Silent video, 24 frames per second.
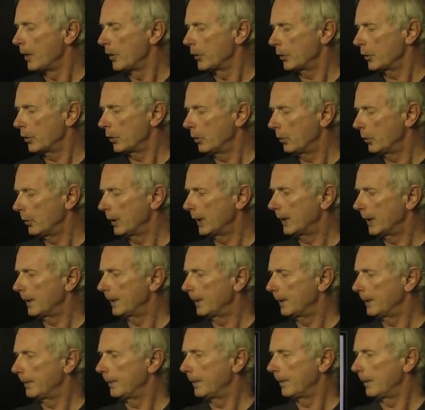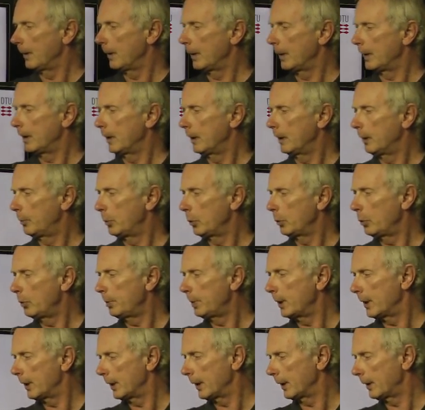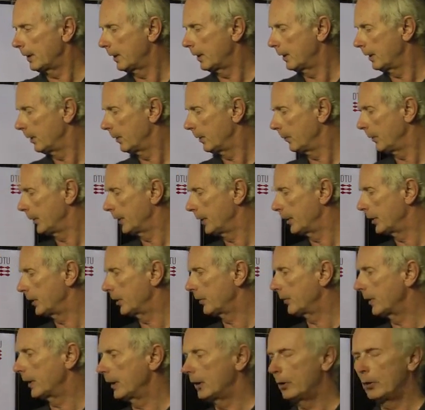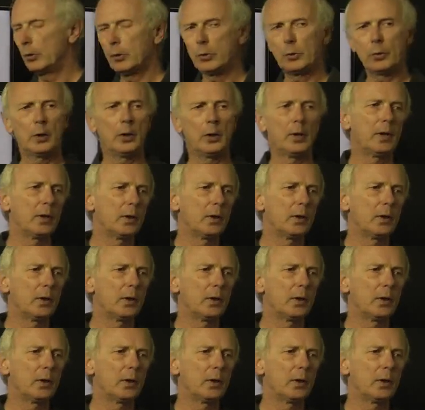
So in the blue part, which is very low,